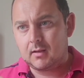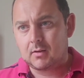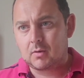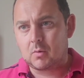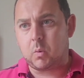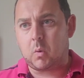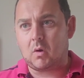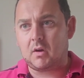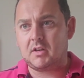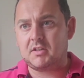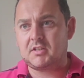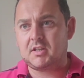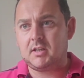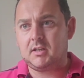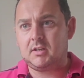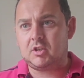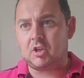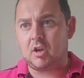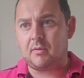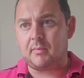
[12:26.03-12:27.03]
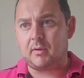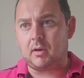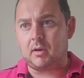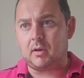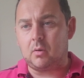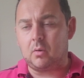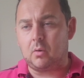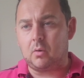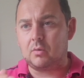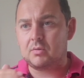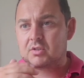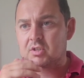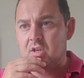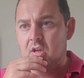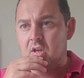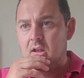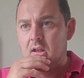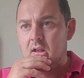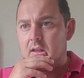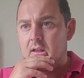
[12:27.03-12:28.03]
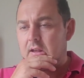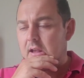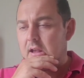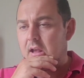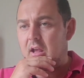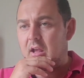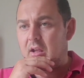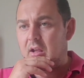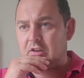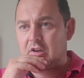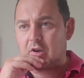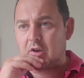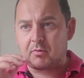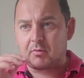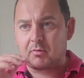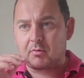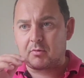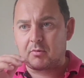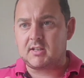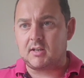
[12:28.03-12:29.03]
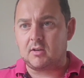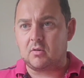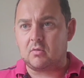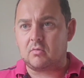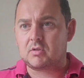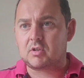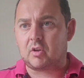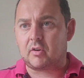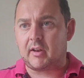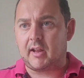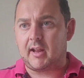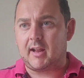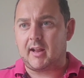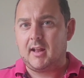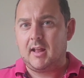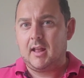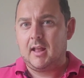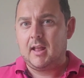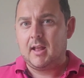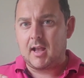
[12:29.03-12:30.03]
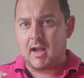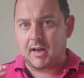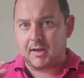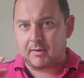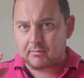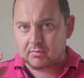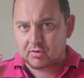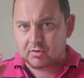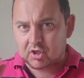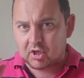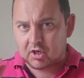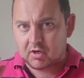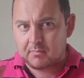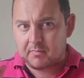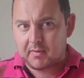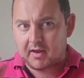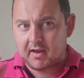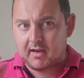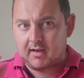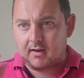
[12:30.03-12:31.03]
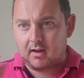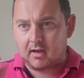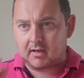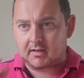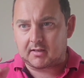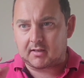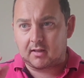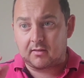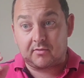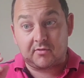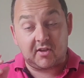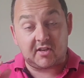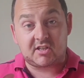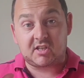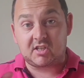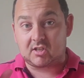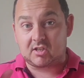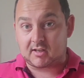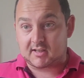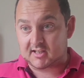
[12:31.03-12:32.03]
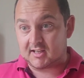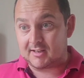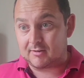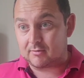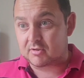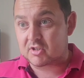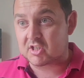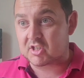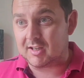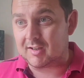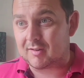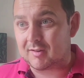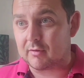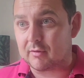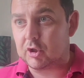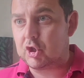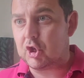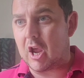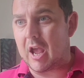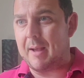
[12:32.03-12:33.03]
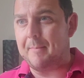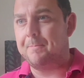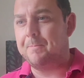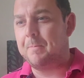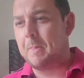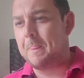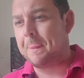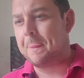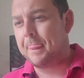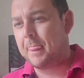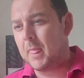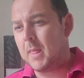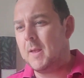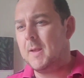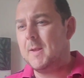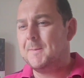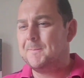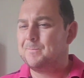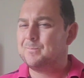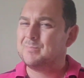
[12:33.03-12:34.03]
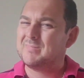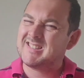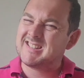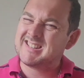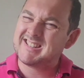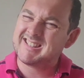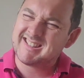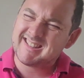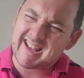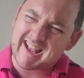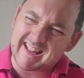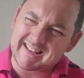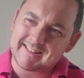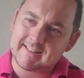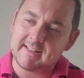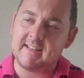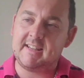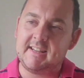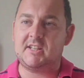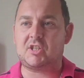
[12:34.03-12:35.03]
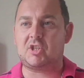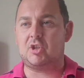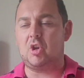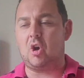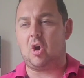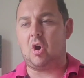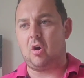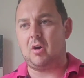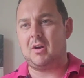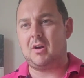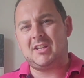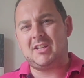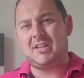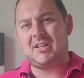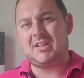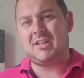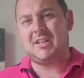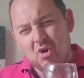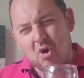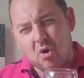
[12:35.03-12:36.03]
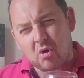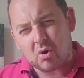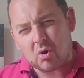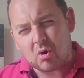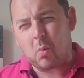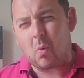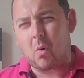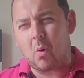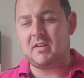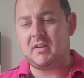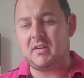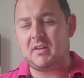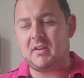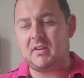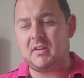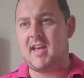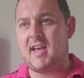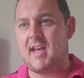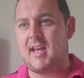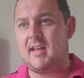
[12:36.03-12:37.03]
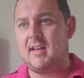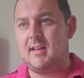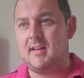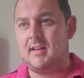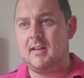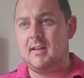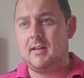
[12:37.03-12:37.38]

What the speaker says: quality German laws, you know, purity laws on it, and it was going to be like, this is like a little secret gem. Sadly, it's not. It's not quite there.